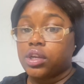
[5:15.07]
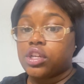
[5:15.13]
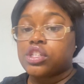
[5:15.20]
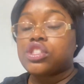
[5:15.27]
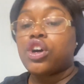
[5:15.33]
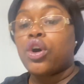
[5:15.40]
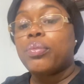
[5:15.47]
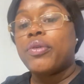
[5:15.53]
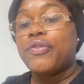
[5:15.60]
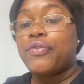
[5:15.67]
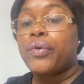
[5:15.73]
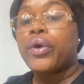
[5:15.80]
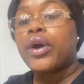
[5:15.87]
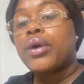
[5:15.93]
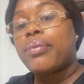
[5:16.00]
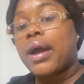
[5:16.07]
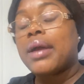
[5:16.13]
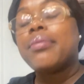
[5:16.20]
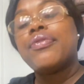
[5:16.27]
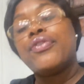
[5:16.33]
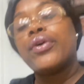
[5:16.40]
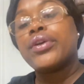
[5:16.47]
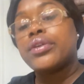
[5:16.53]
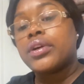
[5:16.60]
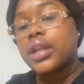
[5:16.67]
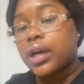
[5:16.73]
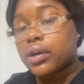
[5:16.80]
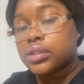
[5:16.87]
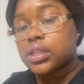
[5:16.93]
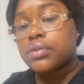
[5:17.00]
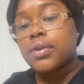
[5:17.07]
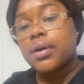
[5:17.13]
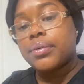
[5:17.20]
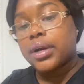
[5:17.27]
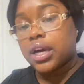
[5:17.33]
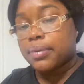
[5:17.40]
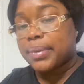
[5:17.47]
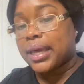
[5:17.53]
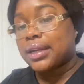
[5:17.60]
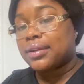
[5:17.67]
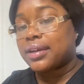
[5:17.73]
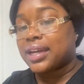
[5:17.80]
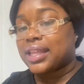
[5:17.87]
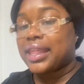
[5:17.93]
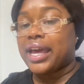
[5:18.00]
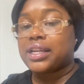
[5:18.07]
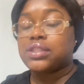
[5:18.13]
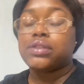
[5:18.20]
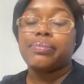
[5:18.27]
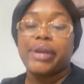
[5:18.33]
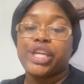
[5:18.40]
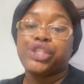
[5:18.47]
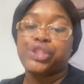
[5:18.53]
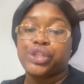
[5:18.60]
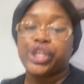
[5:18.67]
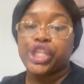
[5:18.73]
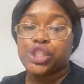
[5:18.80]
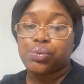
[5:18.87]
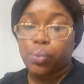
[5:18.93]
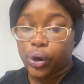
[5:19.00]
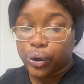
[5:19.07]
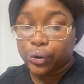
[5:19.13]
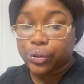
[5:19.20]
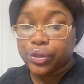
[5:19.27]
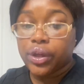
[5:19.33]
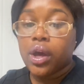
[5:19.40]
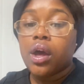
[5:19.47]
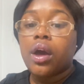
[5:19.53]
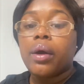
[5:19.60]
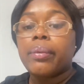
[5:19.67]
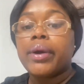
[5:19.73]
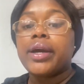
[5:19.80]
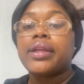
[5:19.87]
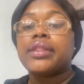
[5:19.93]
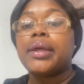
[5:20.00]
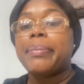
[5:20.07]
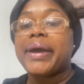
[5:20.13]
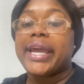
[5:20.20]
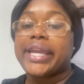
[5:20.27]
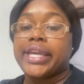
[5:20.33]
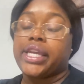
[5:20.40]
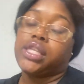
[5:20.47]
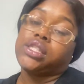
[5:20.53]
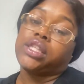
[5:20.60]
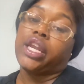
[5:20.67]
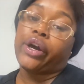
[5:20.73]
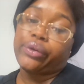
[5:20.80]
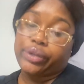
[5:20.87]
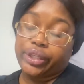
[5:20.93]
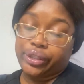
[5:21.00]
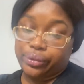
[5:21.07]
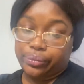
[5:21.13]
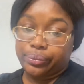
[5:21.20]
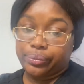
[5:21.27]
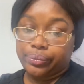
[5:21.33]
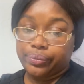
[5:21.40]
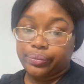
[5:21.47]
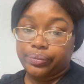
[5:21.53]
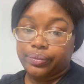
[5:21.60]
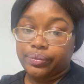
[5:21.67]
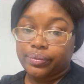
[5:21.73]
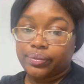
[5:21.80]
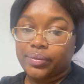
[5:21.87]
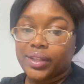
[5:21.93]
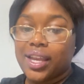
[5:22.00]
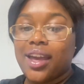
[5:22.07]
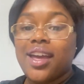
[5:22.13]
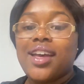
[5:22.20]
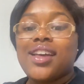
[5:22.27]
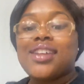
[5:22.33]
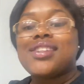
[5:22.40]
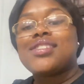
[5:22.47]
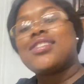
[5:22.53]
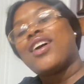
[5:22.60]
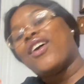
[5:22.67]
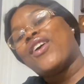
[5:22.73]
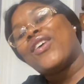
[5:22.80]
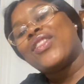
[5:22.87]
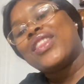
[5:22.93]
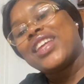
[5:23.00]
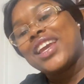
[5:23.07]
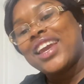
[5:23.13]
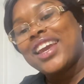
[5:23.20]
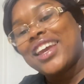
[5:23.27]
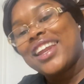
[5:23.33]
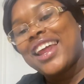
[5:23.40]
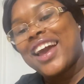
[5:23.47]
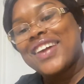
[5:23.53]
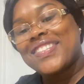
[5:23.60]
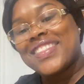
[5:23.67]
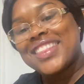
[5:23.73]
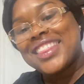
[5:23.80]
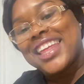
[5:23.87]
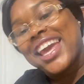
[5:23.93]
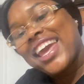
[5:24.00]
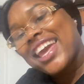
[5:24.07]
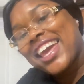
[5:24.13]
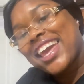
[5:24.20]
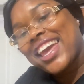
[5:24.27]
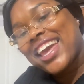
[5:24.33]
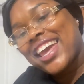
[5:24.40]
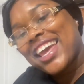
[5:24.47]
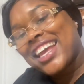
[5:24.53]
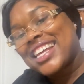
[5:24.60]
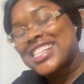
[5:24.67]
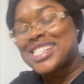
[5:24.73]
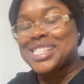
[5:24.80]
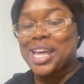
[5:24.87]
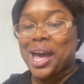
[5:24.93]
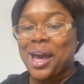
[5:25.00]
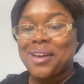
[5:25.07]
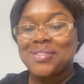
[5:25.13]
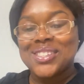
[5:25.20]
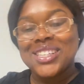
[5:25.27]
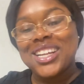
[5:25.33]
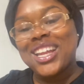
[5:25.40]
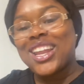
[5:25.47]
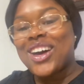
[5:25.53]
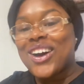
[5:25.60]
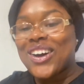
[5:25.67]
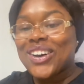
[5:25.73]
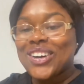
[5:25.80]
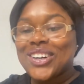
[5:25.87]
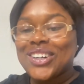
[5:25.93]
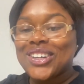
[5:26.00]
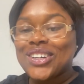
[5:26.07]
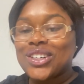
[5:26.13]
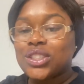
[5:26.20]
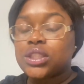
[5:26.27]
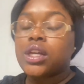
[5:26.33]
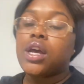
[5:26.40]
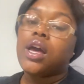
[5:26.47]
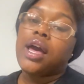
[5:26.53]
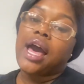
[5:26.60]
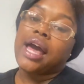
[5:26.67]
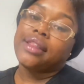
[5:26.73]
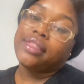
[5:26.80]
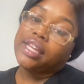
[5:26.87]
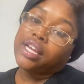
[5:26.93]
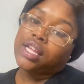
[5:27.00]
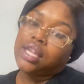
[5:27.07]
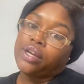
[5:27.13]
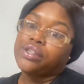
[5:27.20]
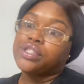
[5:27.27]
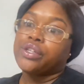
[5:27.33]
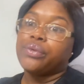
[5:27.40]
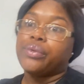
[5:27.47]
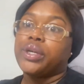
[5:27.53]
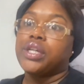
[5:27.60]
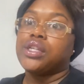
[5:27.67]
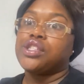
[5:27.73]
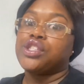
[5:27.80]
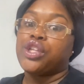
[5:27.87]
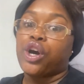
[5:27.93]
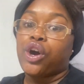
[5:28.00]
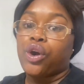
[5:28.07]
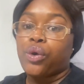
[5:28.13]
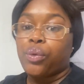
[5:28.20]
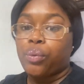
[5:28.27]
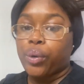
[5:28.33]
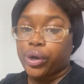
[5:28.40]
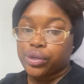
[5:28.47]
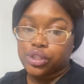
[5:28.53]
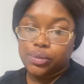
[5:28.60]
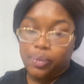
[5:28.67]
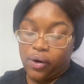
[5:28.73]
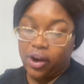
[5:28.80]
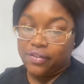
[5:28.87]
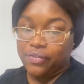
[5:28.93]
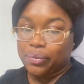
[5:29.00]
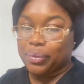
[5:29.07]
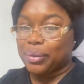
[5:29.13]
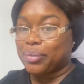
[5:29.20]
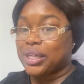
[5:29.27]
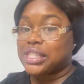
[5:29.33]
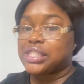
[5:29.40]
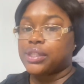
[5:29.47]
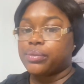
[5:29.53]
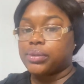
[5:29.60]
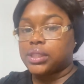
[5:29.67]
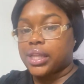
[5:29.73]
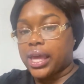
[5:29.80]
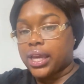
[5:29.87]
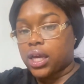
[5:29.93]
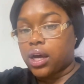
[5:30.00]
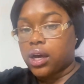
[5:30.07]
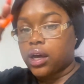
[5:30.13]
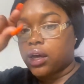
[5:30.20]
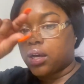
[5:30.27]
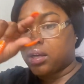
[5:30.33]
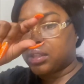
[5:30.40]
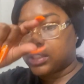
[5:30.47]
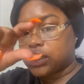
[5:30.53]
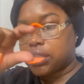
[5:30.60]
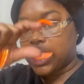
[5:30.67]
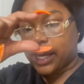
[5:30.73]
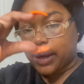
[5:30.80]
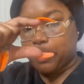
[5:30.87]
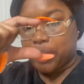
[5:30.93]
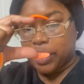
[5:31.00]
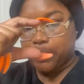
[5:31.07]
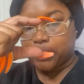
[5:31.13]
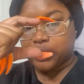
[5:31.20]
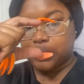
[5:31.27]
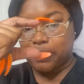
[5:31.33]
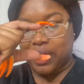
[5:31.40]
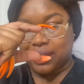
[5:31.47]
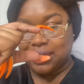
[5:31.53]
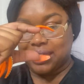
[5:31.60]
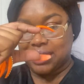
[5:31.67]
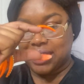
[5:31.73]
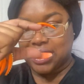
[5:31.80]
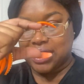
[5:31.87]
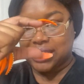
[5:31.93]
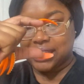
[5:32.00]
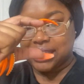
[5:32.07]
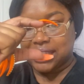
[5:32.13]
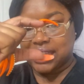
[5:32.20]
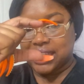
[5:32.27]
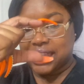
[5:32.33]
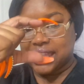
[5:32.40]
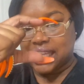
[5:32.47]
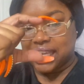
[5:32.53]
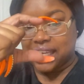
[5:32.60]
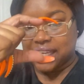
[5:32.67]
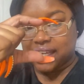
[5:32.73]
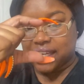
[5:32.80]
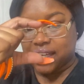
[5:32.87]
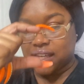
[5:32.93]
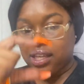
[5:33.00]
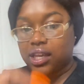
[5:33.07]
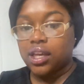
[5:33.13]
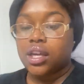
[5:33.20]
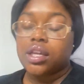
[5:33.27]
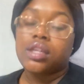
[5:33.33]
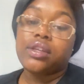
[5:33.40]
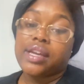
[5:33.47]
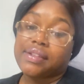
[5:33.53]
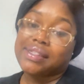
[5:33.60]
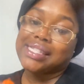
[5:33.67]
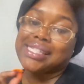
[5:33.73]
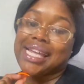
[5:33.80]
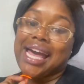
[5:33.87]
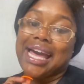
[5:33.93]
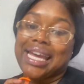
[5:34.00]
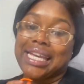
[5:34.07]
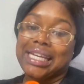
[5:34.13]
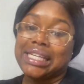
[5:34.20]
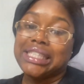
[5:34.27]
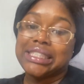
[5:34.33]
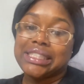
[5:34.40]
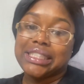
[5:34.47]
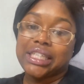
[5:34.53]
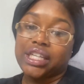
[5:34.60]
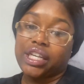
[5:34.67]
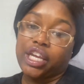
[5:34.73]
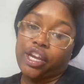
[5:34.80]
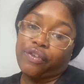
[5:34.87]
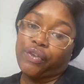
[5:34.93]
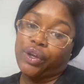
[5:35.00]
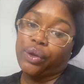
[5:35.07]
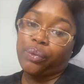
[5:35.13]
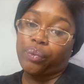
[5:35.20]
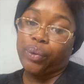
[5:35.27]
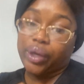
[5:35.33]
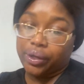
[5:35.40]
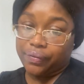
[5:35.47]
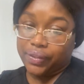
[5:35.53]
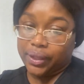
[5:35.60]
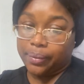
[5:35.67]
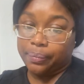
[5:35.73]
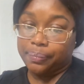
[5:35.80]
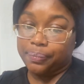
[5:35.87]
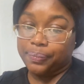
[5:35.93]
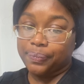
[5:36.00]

So right before you close, someone will come out and look at the house to make sure it's worth what the bank is loaning you. So then after that, it's time to close. I think closing was the worst part for me because it was like a stack of papers about this thick. You have to sign each and every one of them.